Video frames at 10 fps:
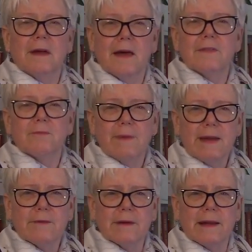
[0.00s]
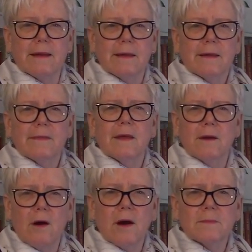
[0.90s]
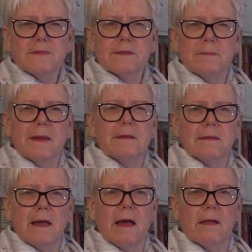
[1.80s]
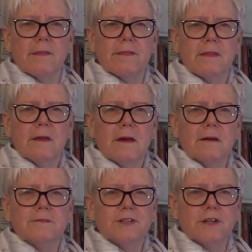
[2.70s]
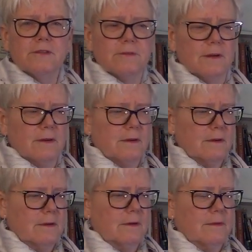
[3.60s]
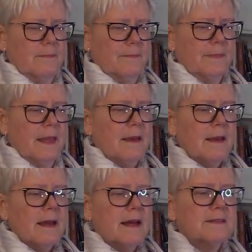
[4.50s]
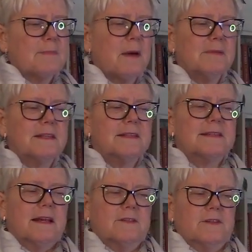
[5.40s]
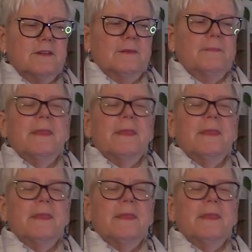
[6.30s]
and the rhetoric that harms the mental health of children. As public discussion